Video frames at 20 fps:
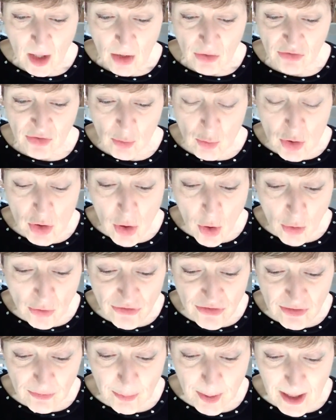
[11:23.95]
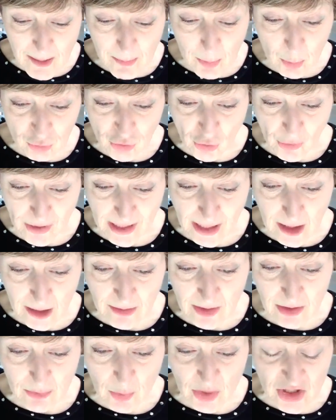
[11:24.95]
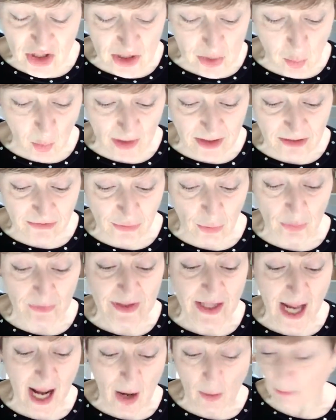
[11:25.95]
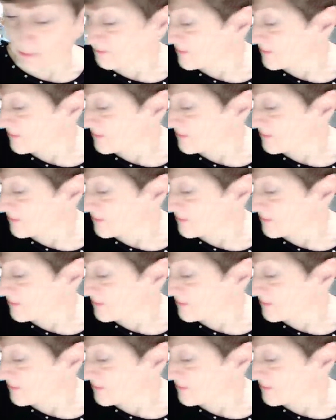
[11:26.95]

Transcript: So lots of people joining, which is wonderful. Now,